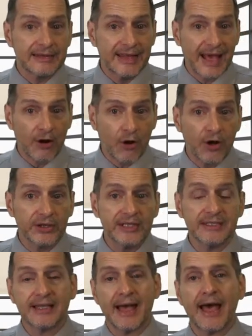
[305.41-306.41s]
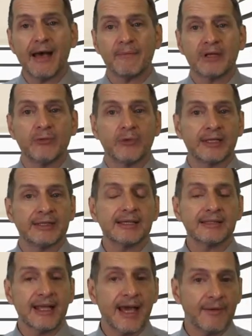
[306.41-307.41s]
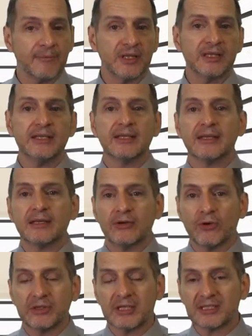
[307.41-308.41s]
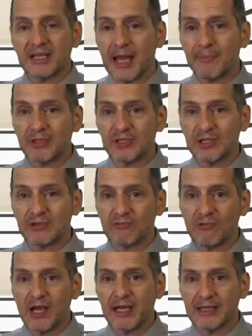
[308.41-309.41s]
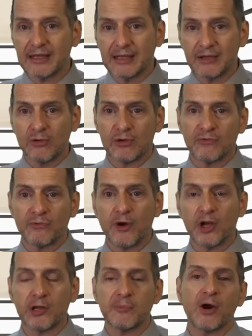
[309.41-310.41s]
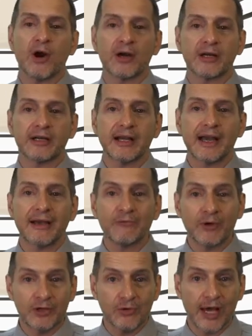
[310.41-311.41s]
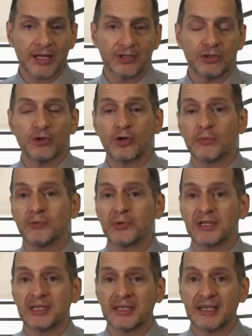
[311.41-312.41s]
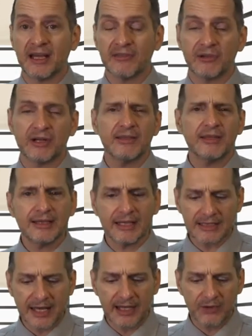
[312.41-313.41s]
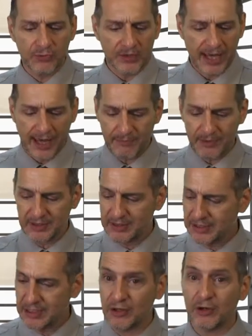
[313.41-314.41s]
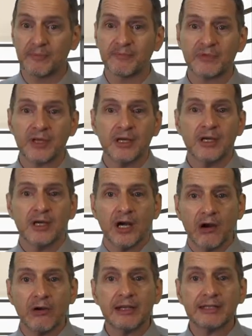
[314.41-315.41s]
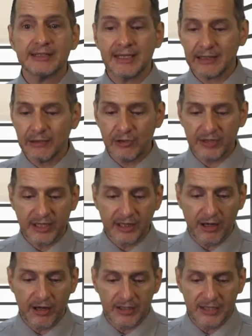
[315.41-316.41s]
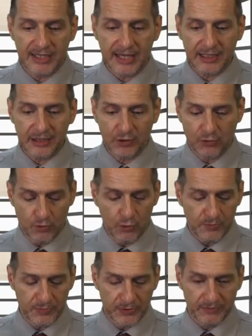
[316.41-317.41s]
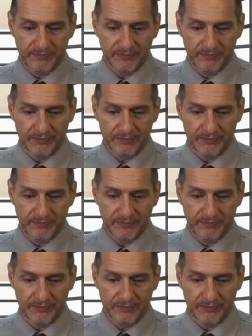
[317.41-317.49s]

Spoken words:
That all needs to happen, and when it doesn't happen, or it doesn't happen just right, you can fall apart. when you actually go to put it together. And I think that's kind of what happened here. All right, let's take a look at our second group.